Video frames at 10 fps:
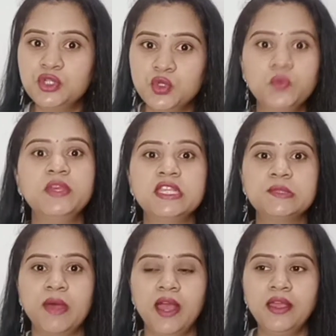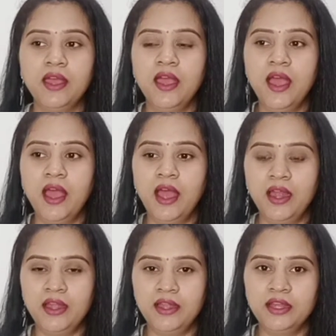2 weeks back,
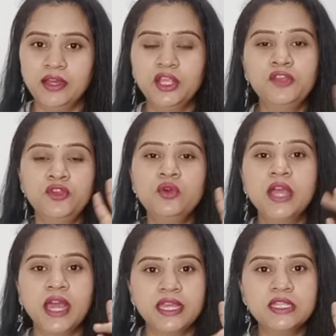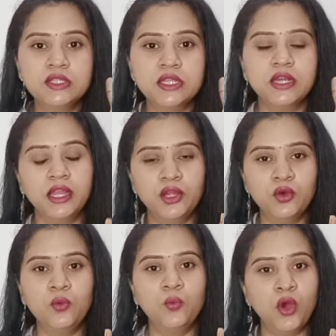and if you guys
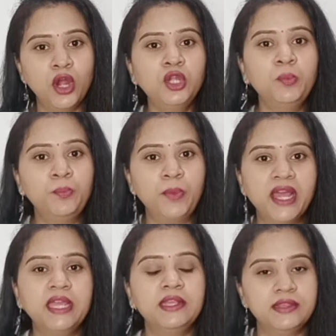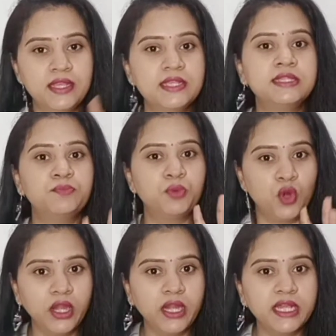want to buy these
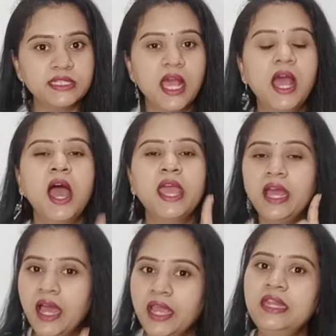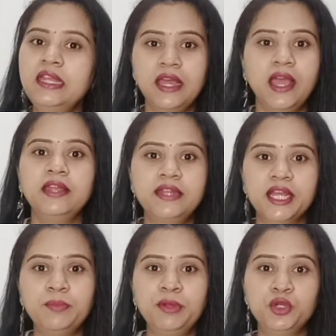products, I highly
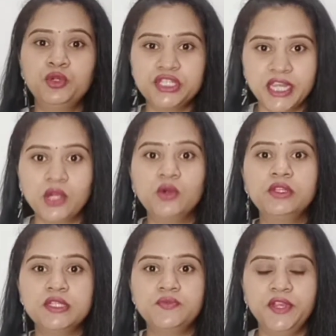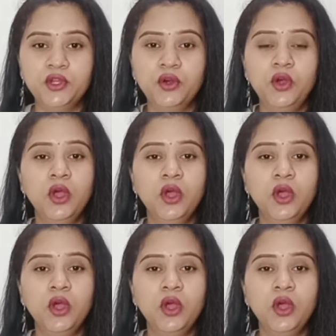recommend you to check out this video